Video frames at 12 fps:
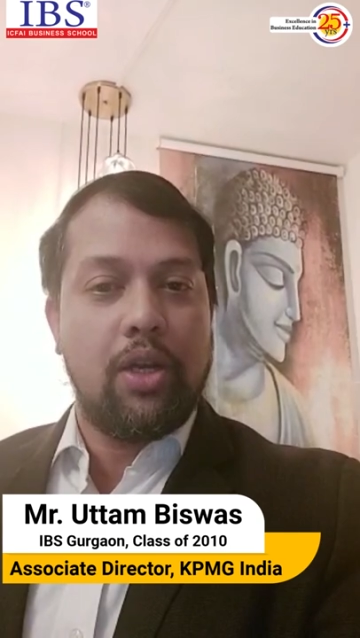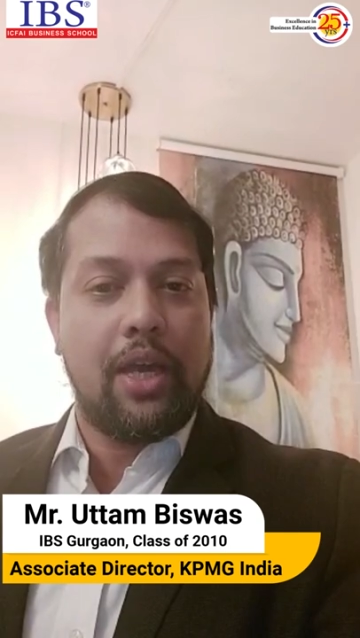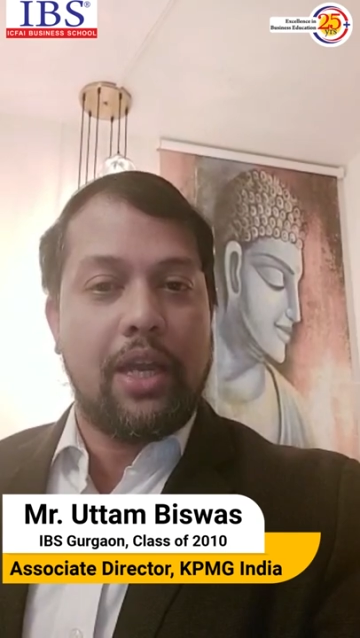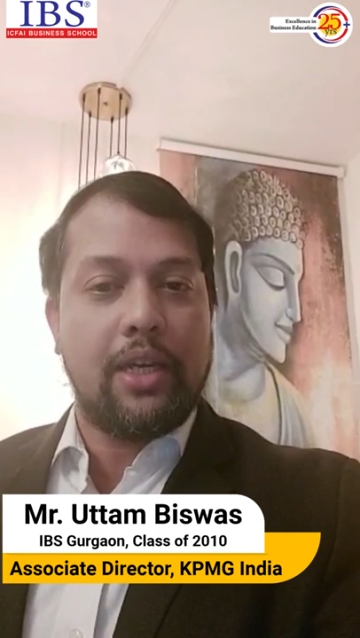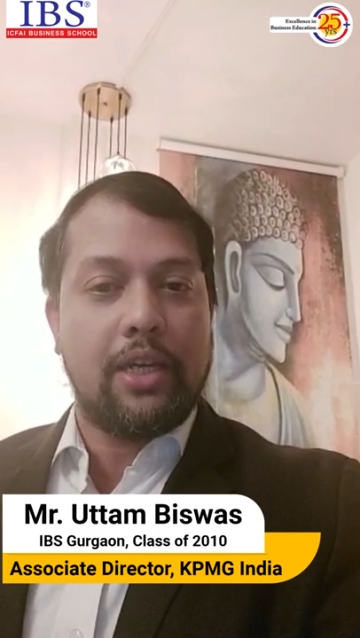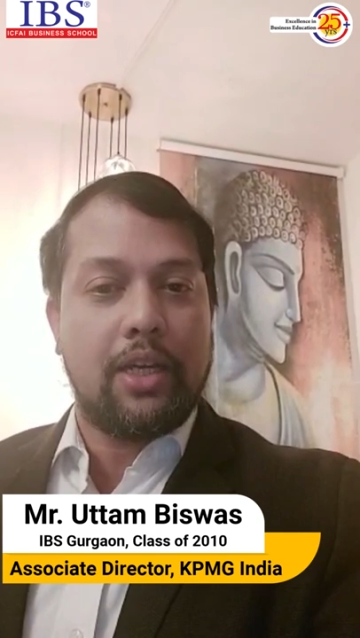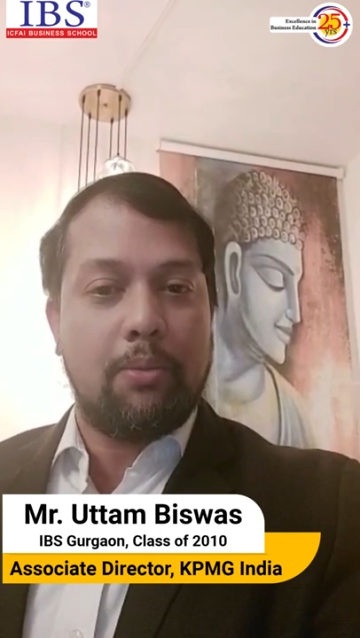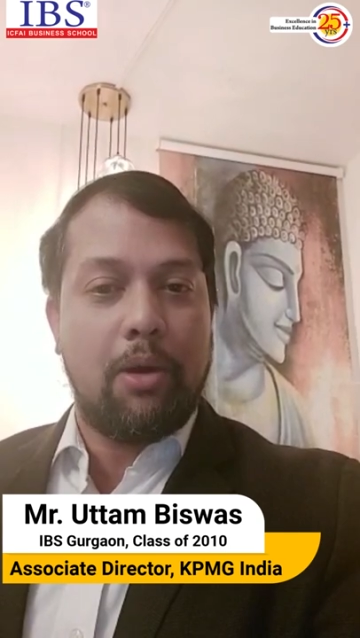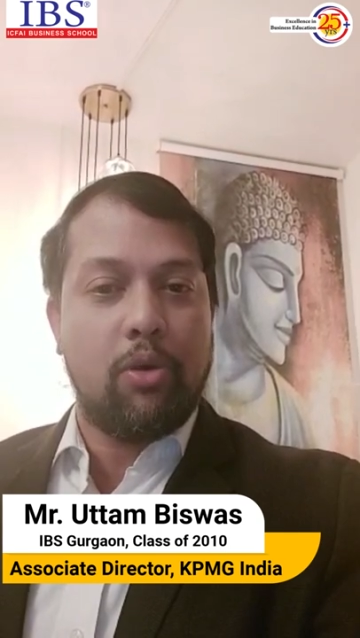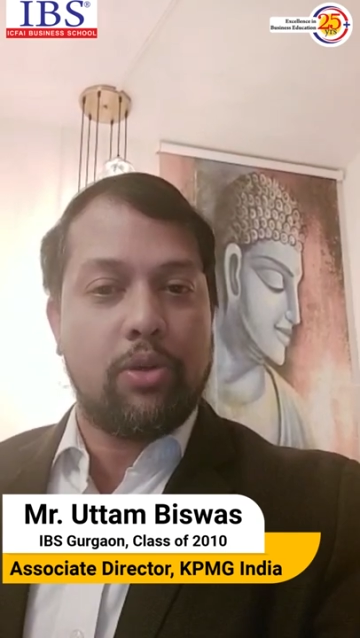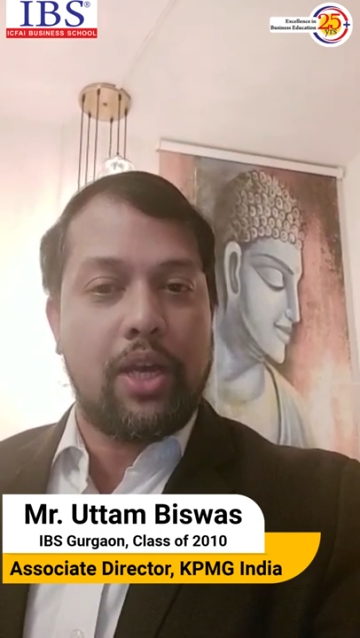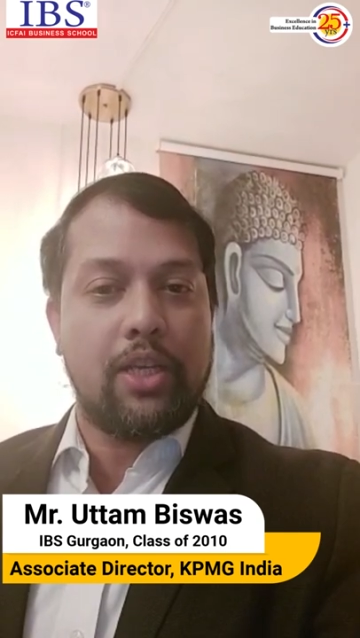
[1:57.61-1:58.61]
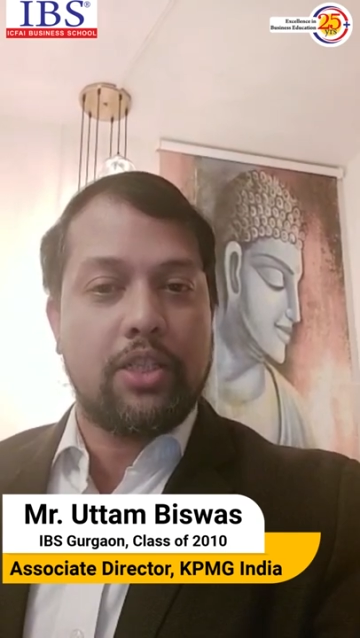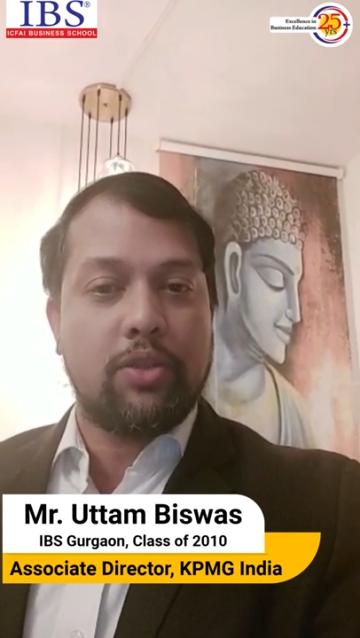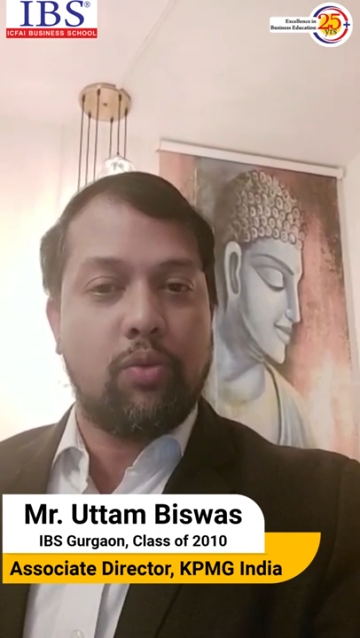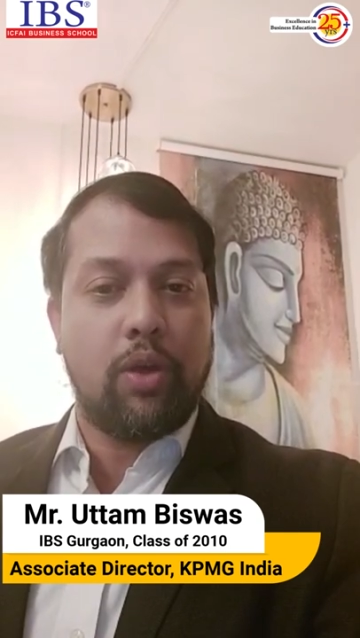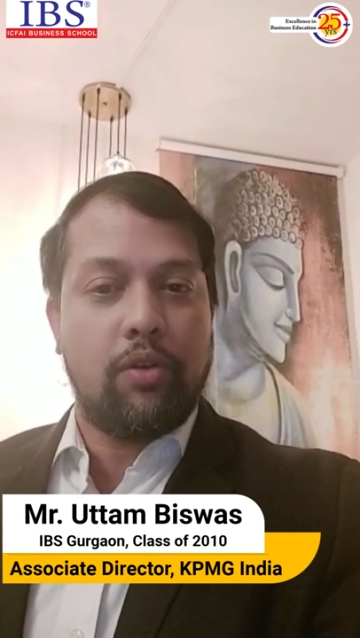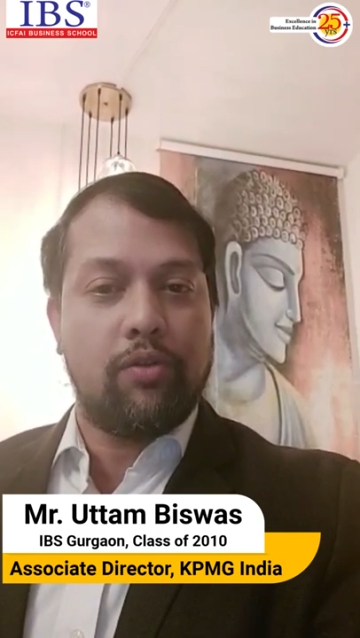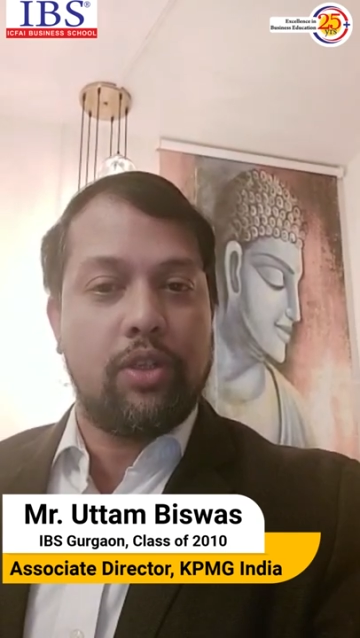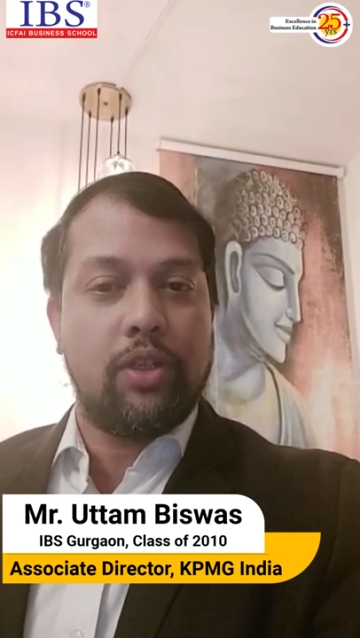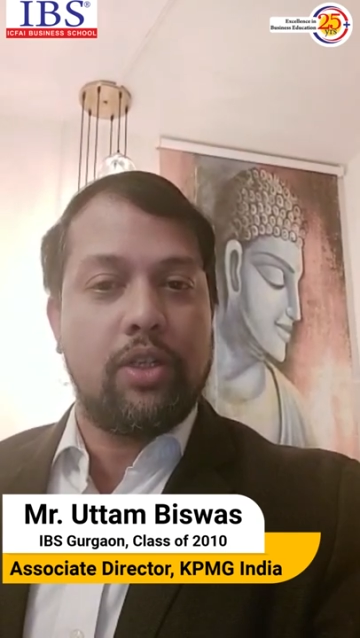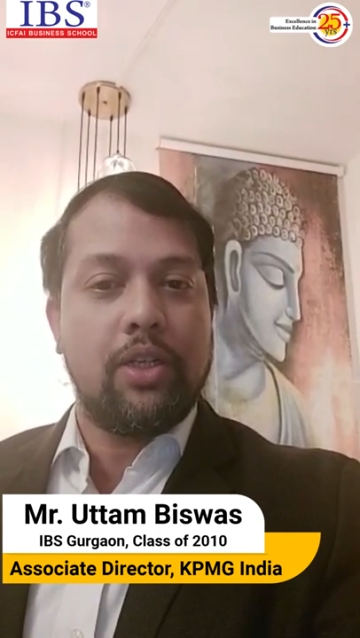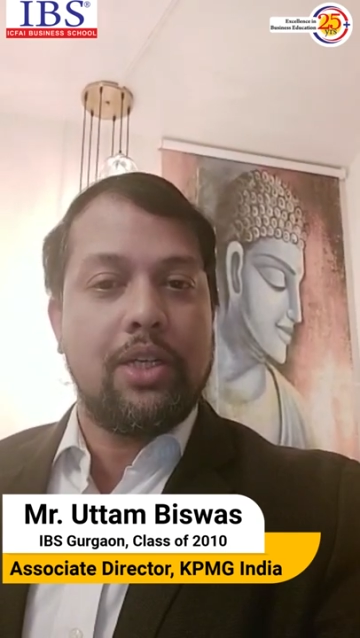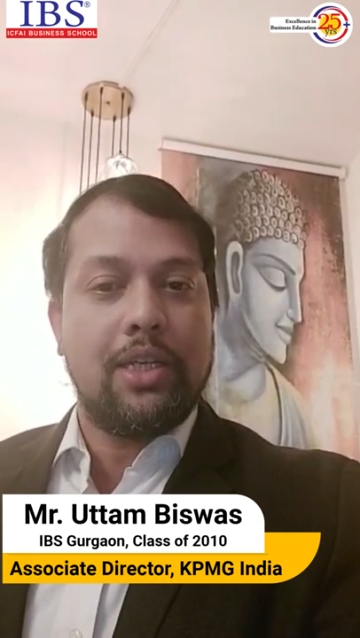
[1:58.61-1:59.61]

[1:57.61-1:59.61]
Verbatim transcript: and come out as one of the